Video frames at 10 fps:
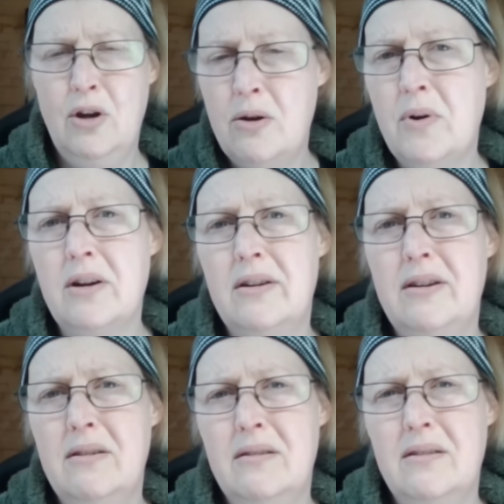Who am I going
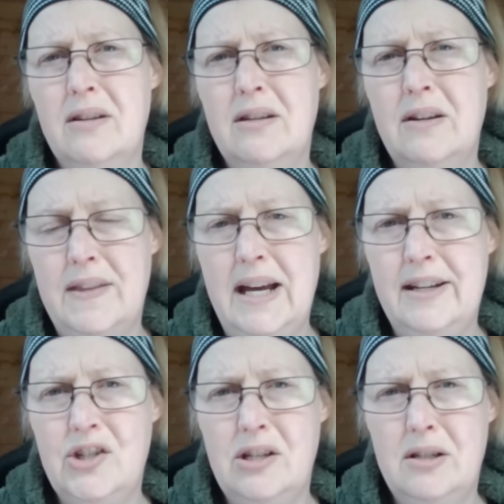to give that
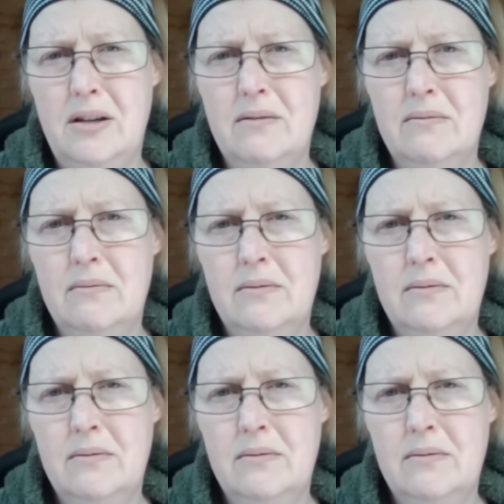energy to?